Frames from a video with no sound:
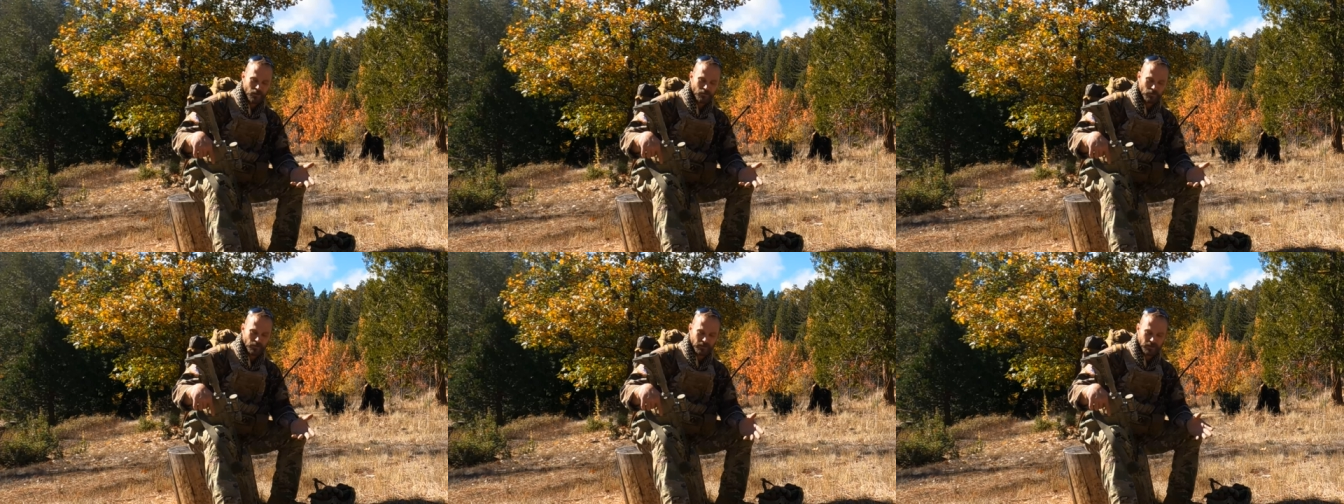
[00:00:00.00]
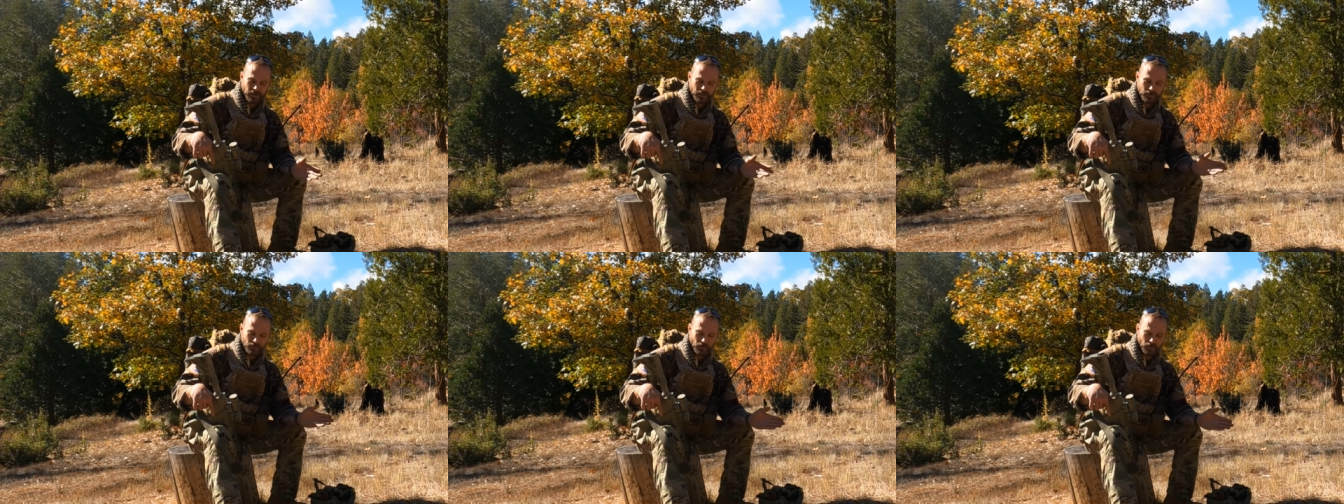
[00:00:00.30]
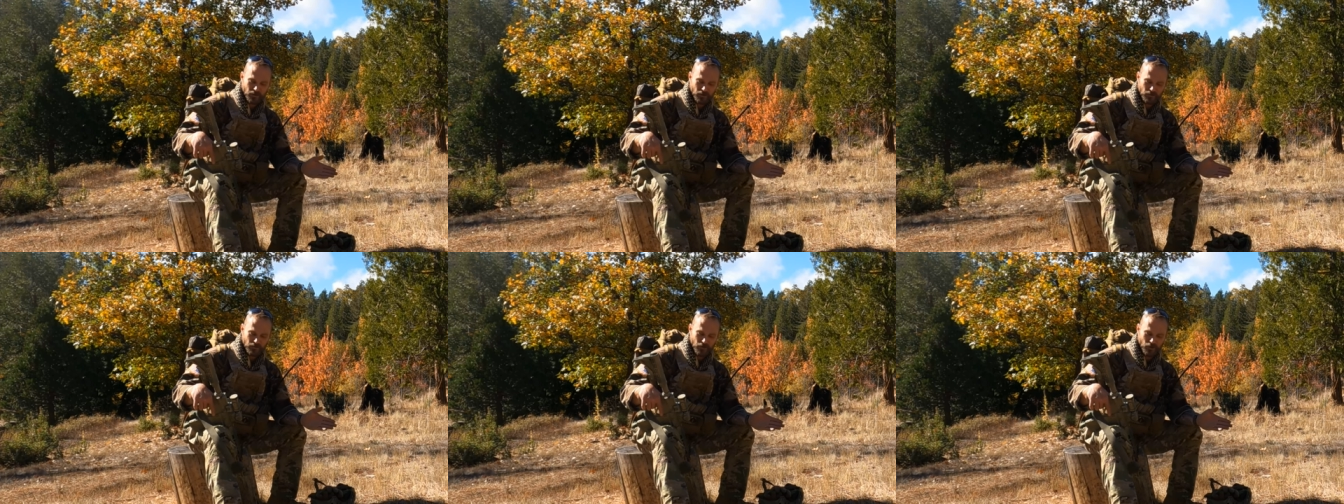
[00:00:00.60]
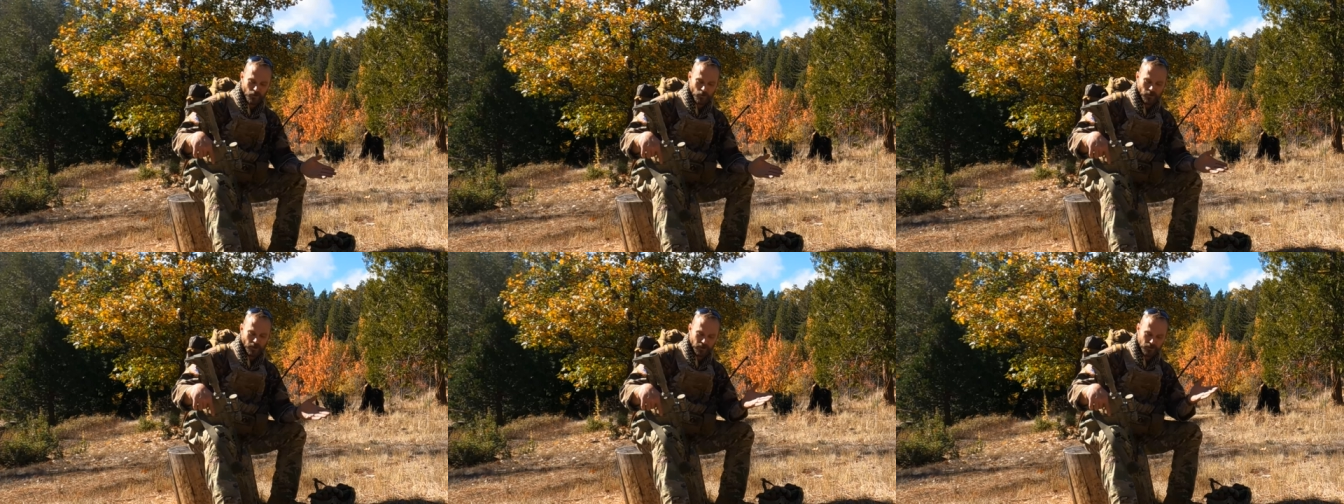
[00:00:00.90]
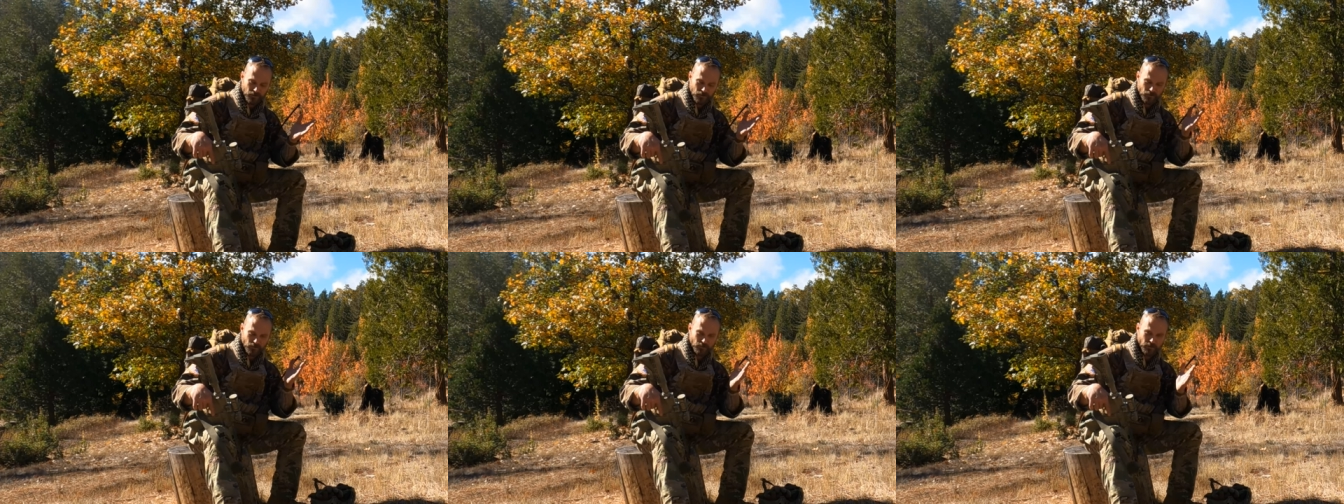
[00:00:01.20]
but they saw no
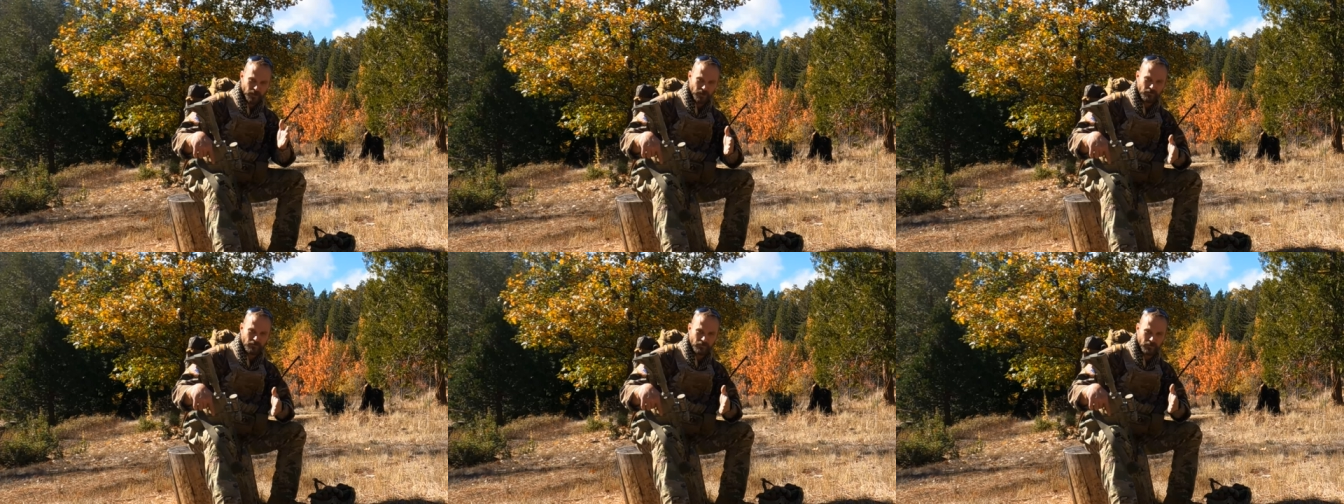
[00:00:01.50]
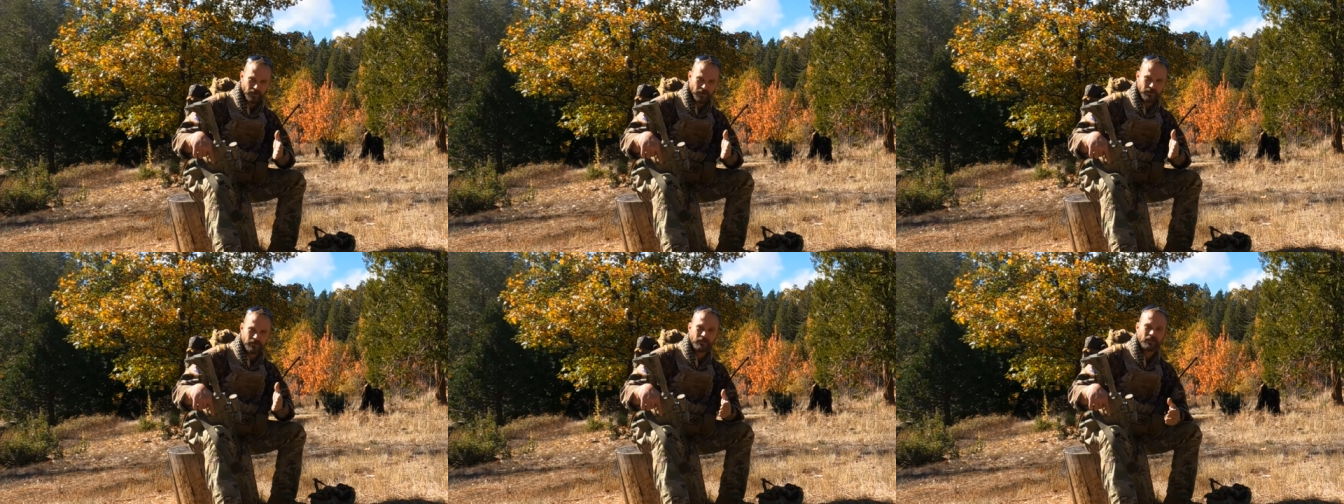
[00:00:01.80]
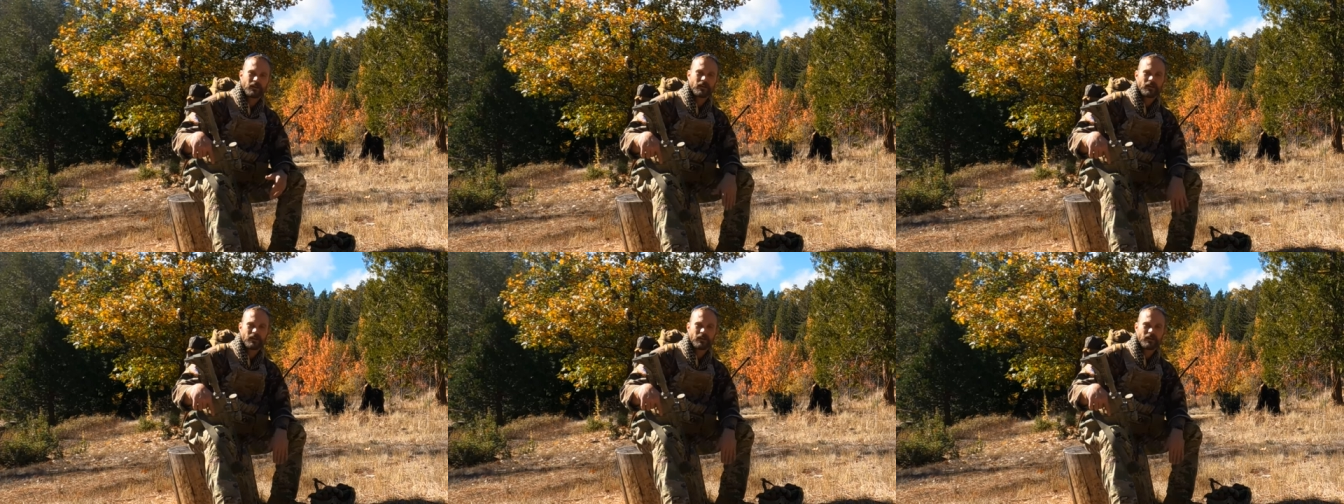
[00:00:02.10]
extra benefit